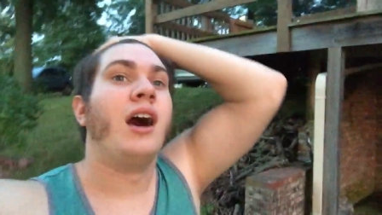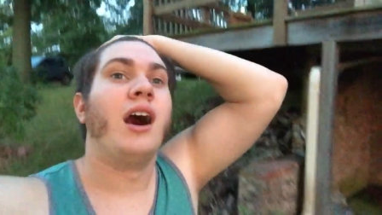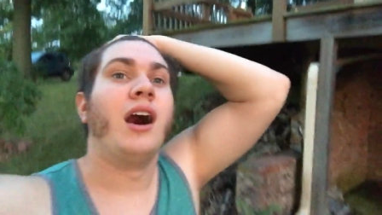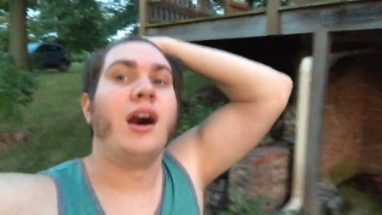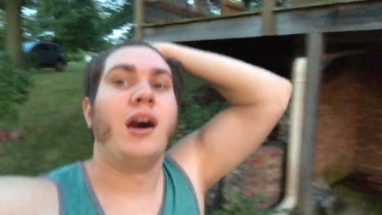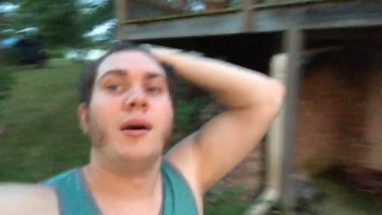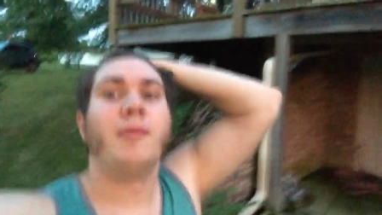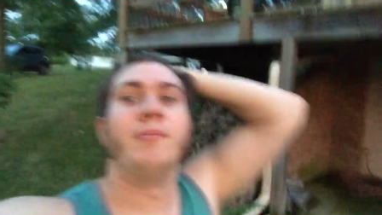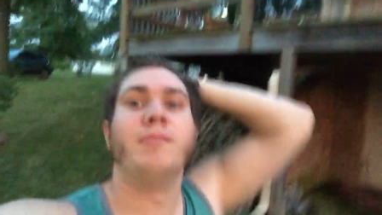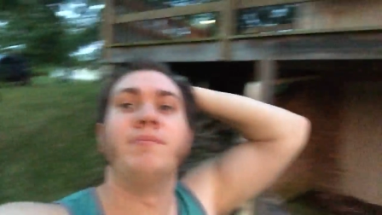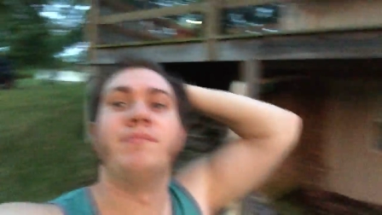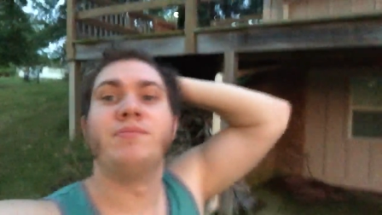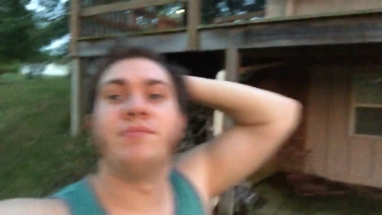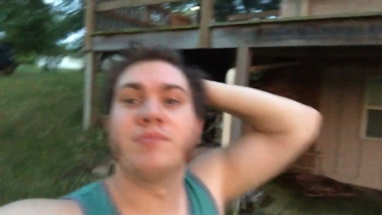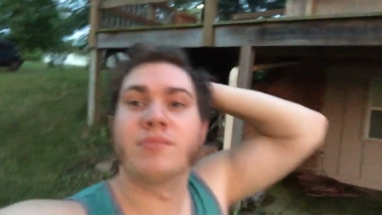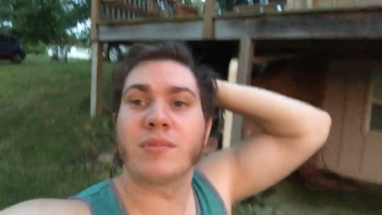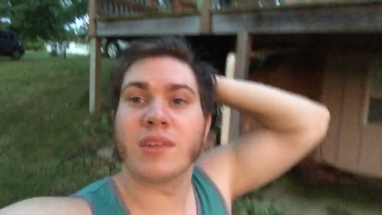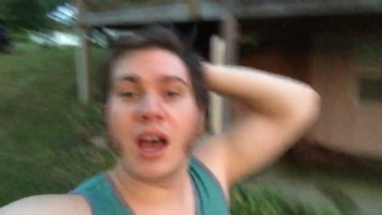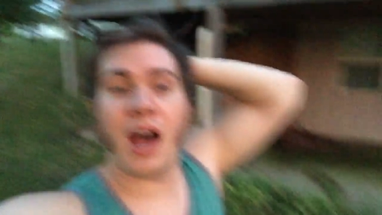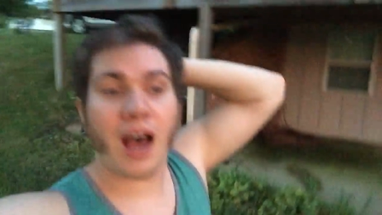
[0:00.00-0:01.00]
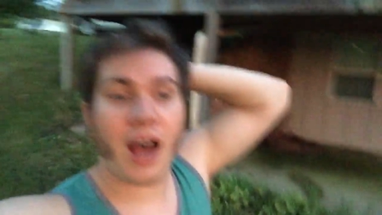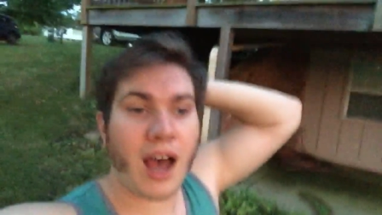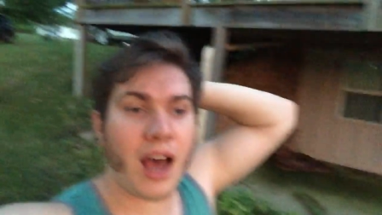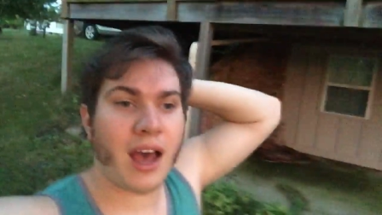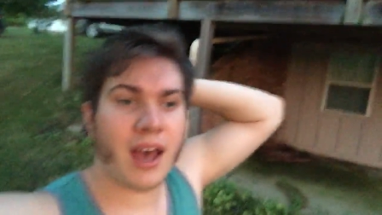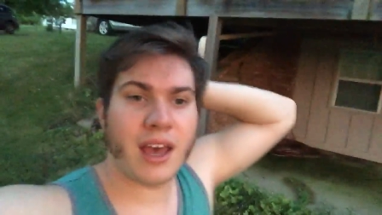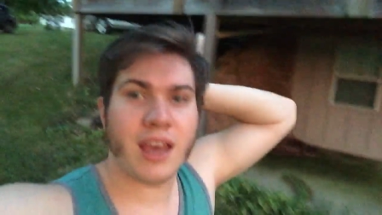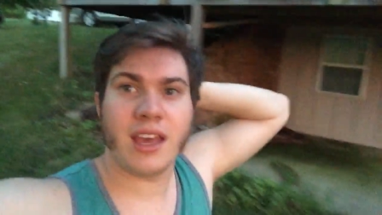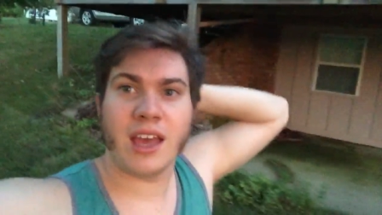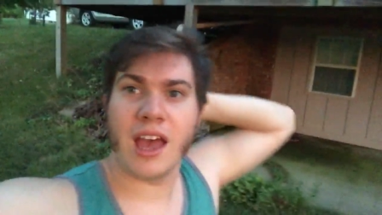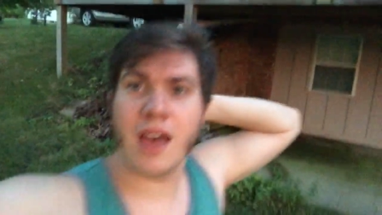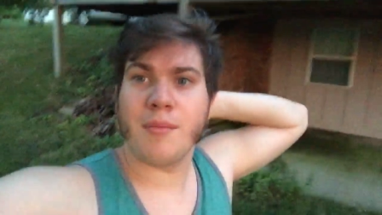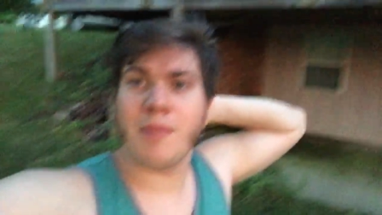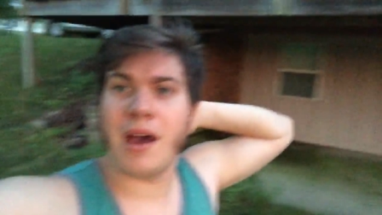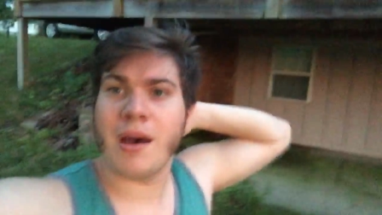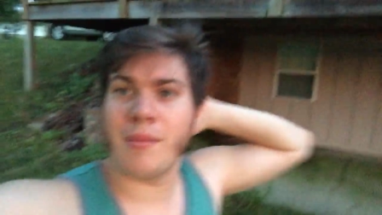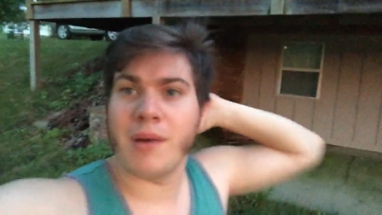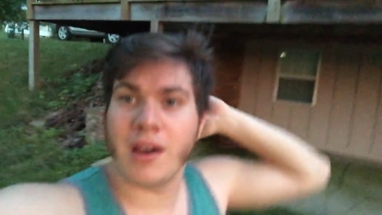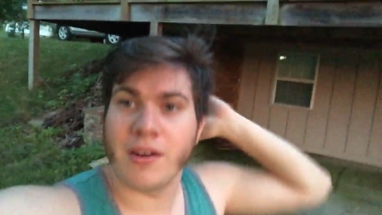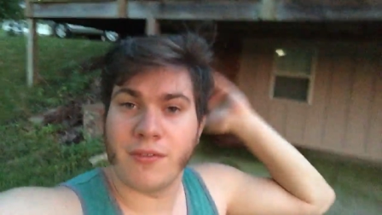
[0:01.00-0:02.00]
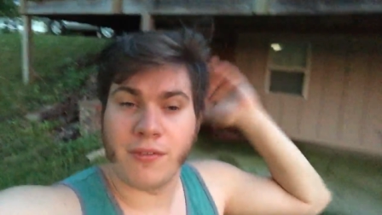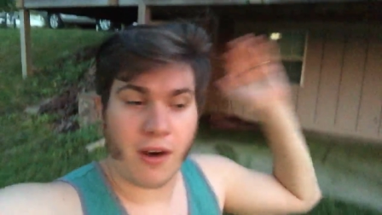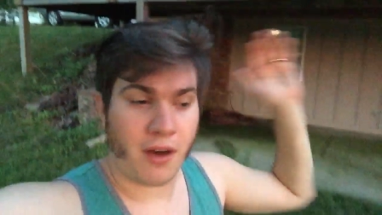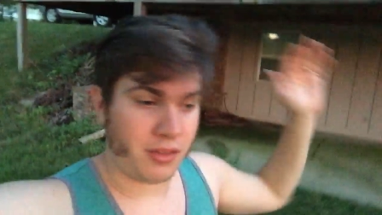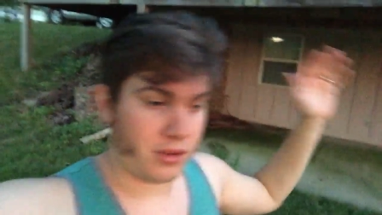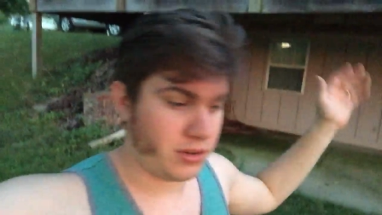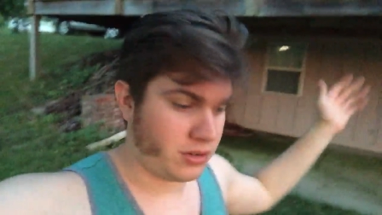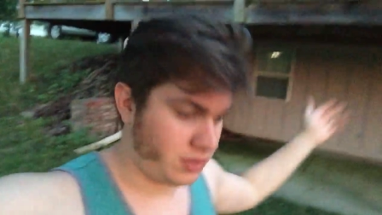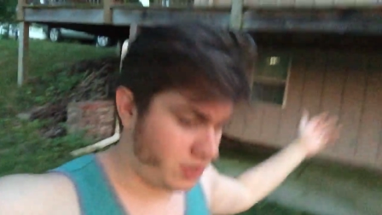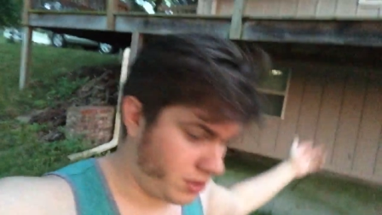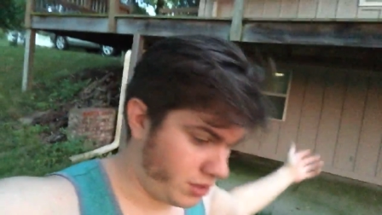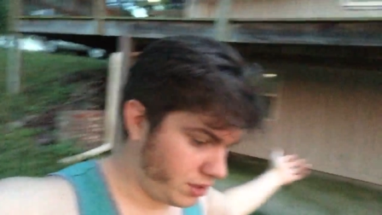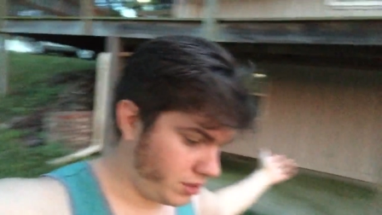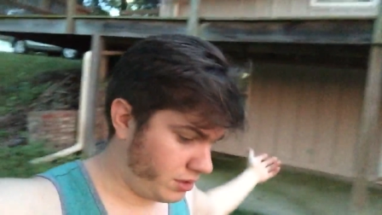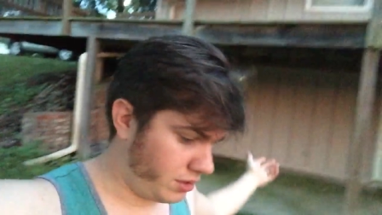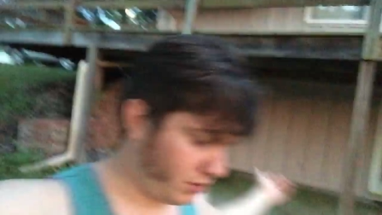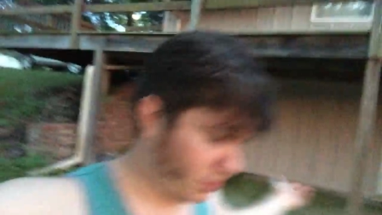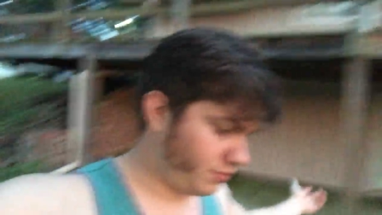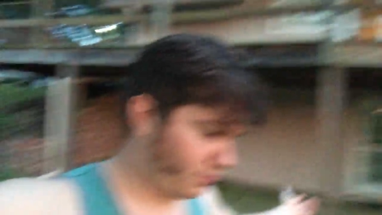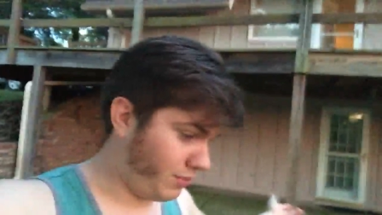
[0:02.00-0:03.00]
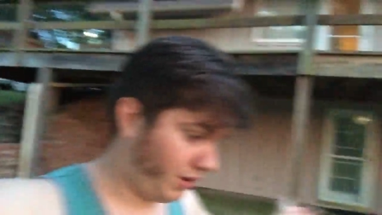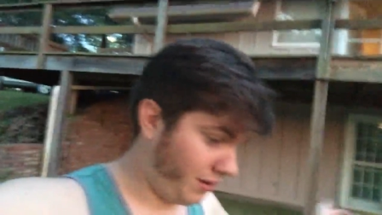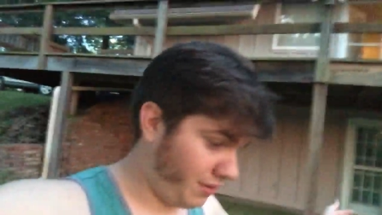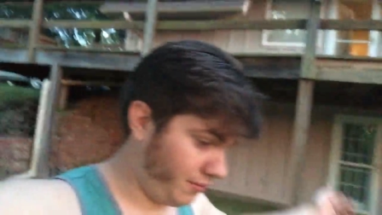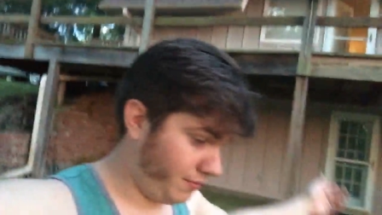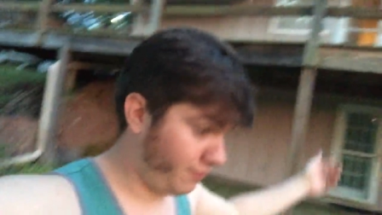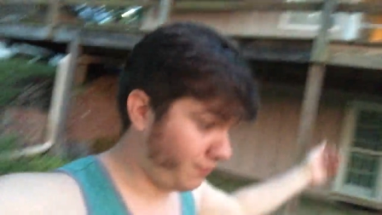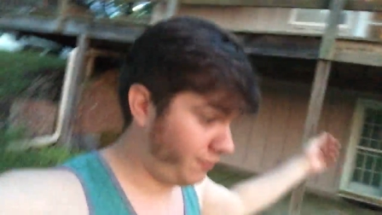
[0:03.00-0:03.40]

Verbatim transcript: Um, I am at my father's, my